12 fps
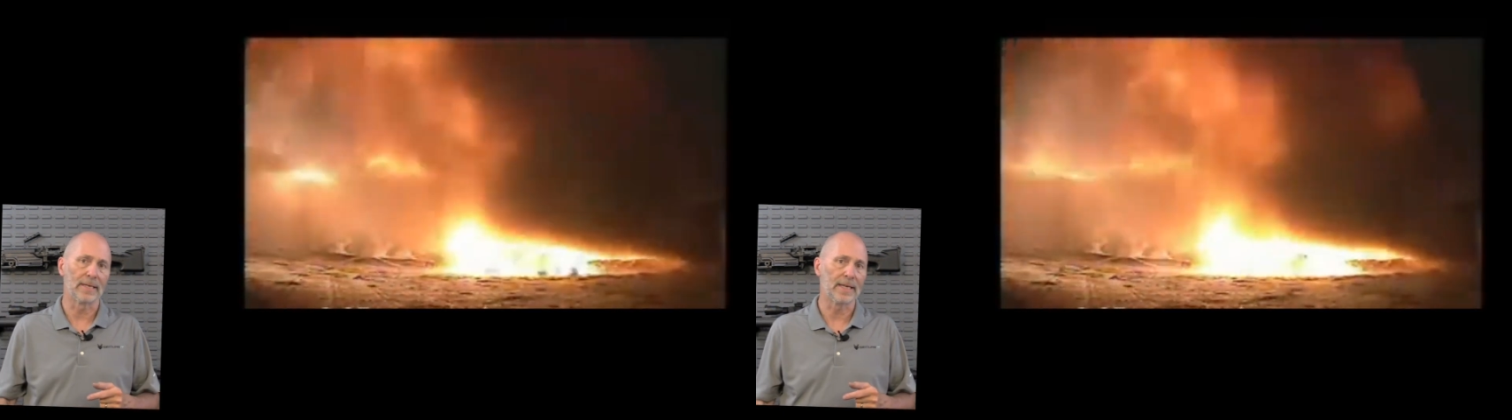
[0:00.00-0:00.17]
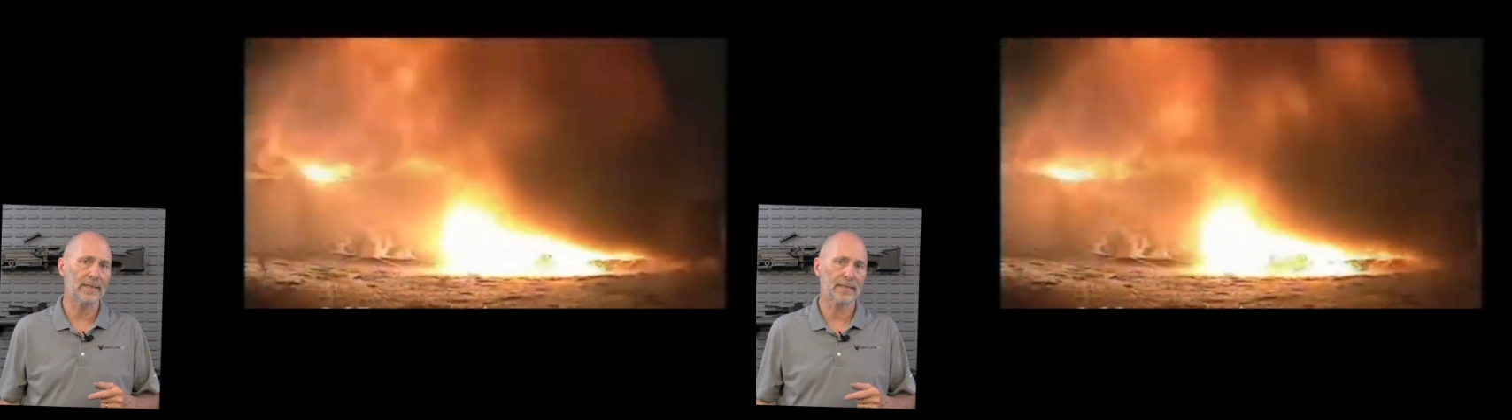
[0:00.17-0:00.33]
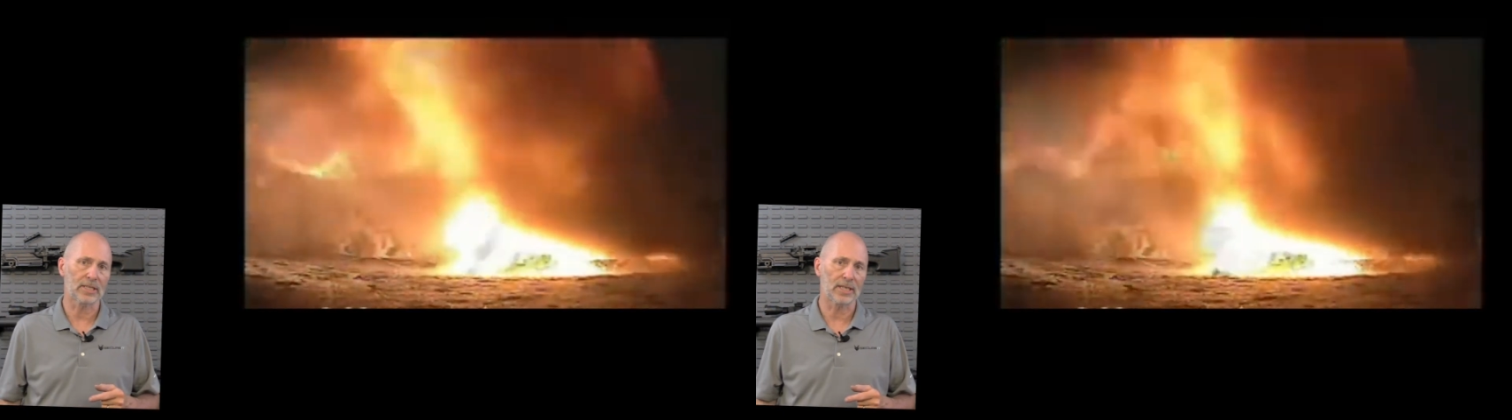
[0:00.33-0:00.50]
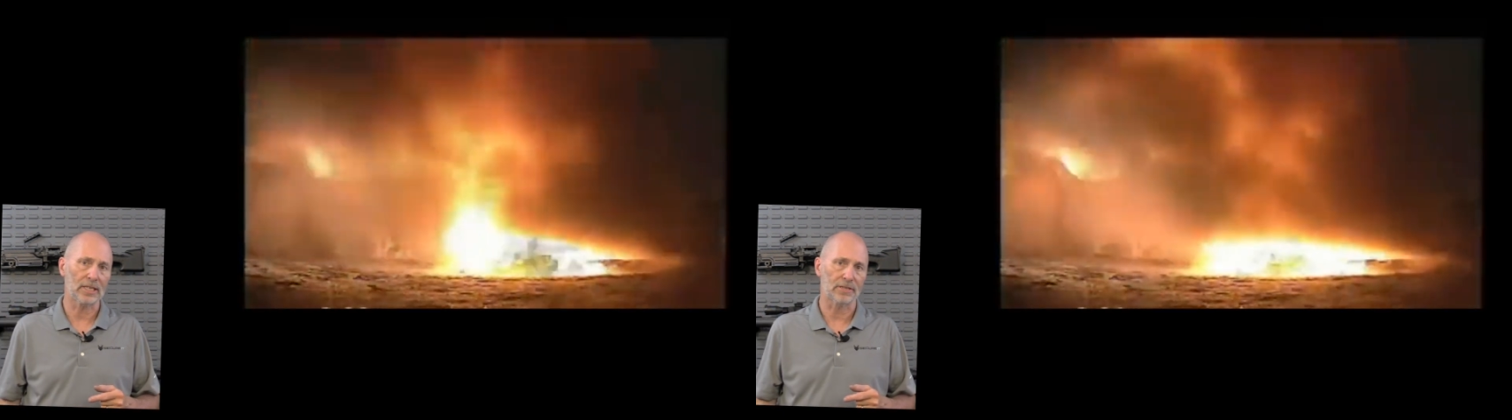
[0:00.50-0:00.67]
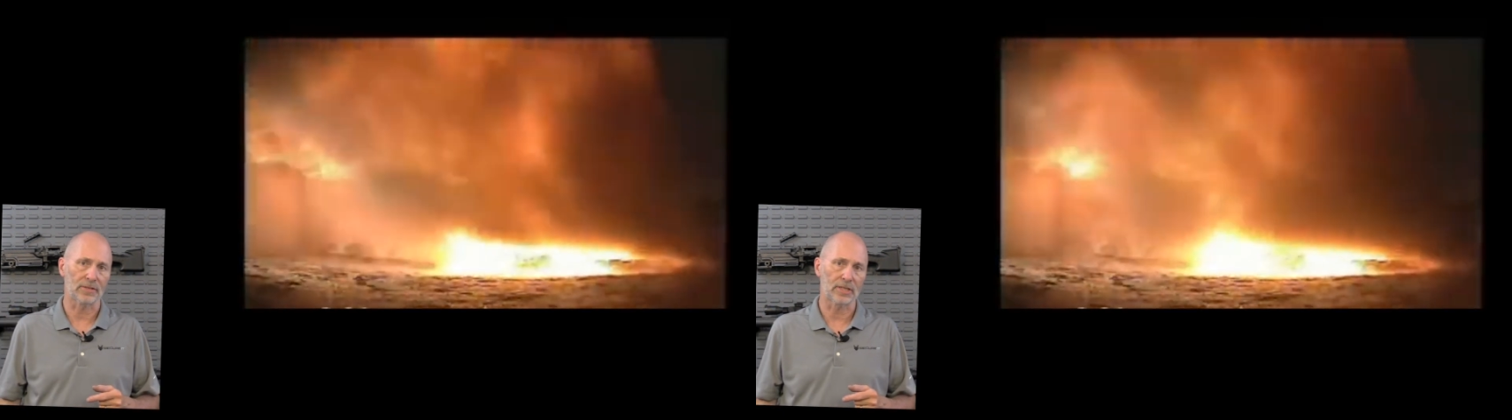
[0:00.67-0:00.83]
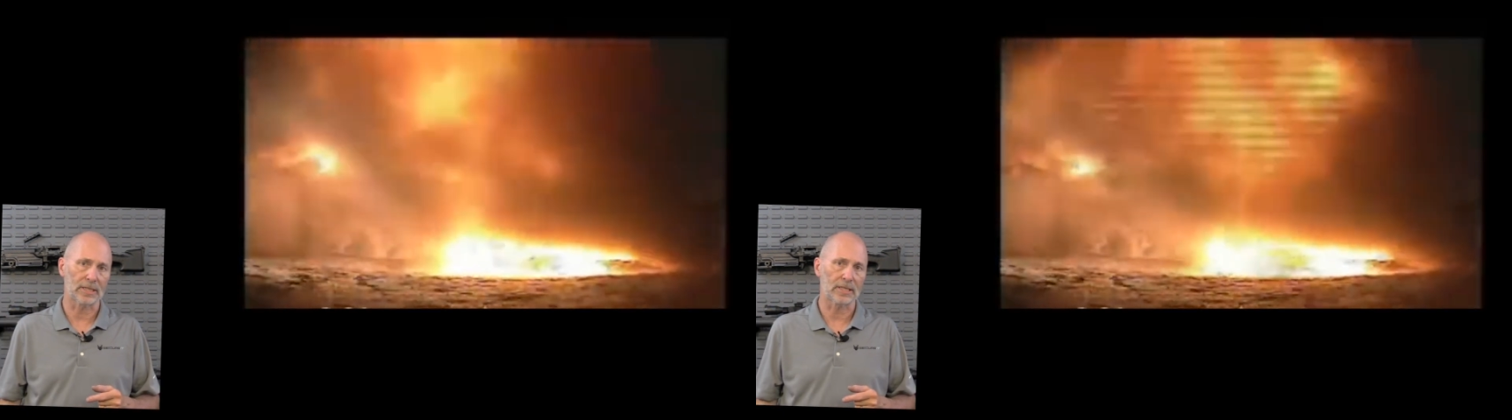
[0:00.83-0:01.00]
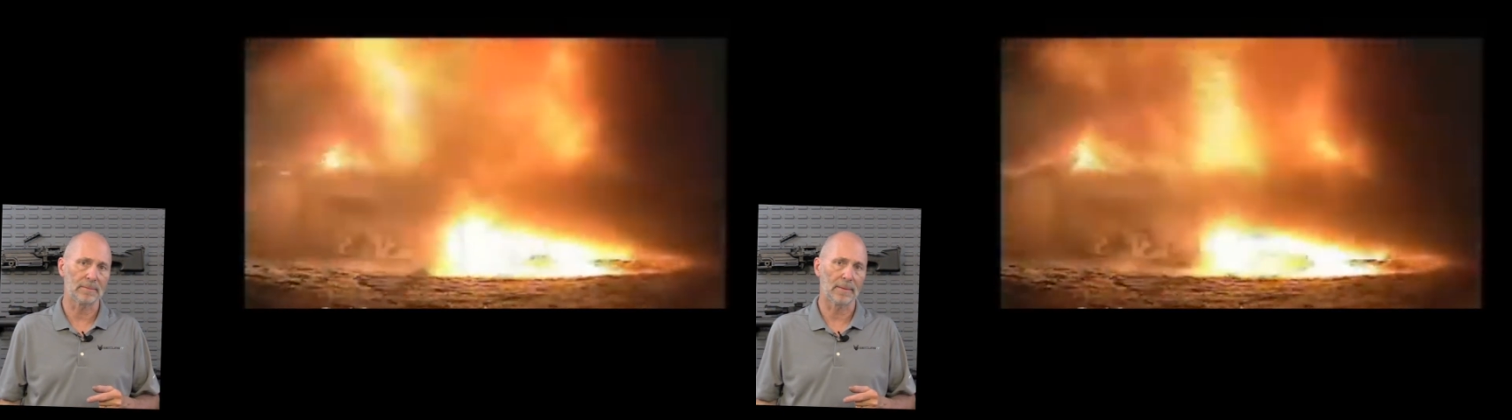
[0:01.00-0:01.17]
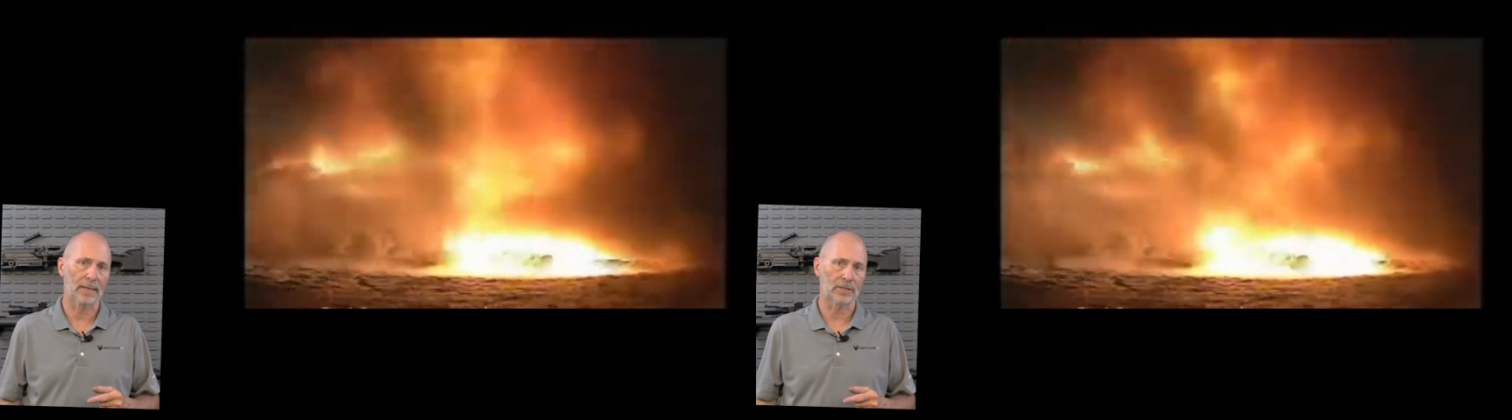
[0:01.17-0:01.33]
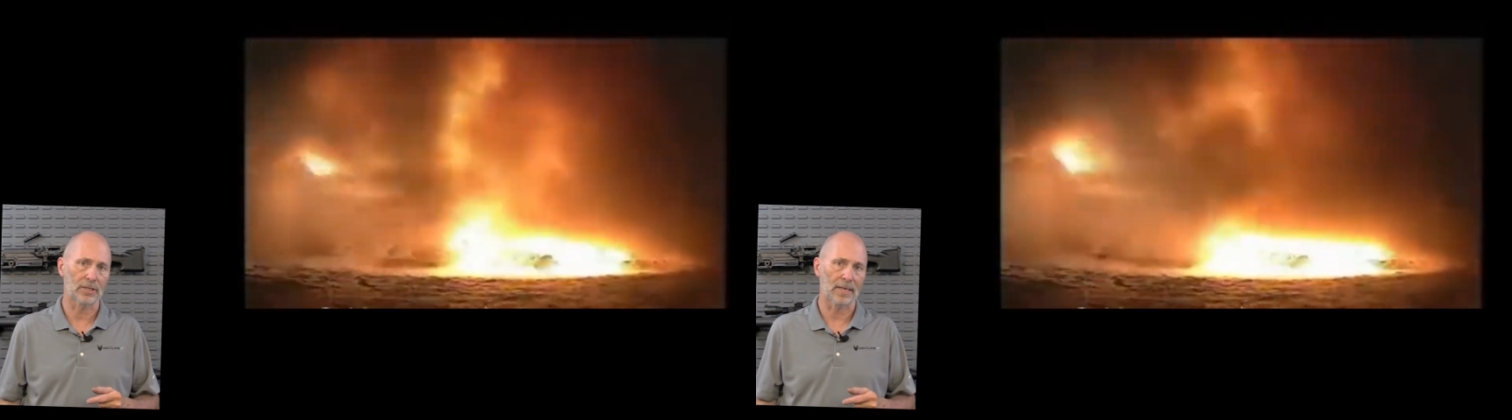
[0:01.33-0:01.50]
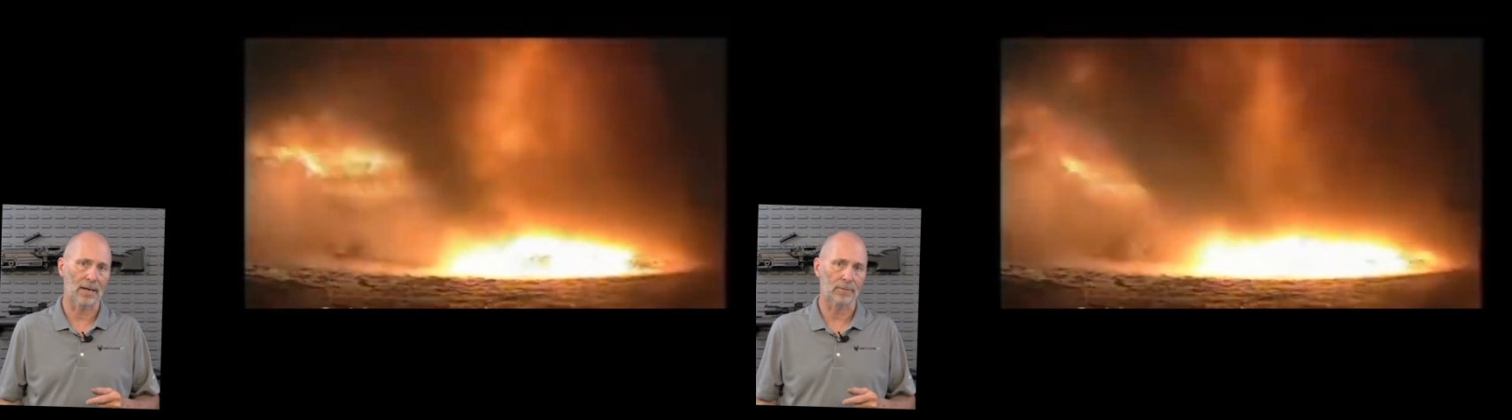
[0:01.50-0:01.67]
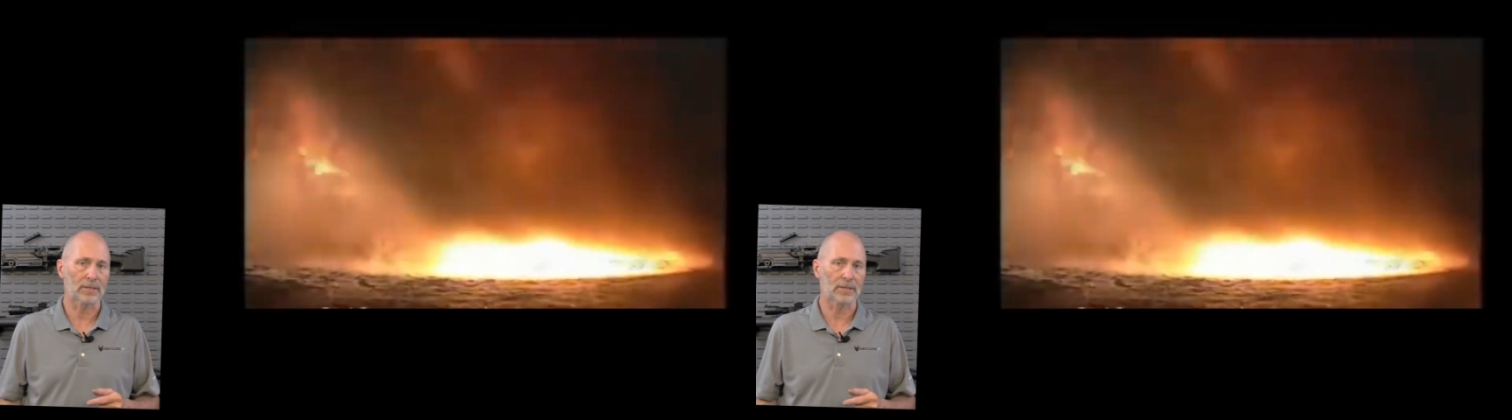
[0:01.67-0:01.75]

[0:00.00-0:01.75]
in excess of 60 miles an hour.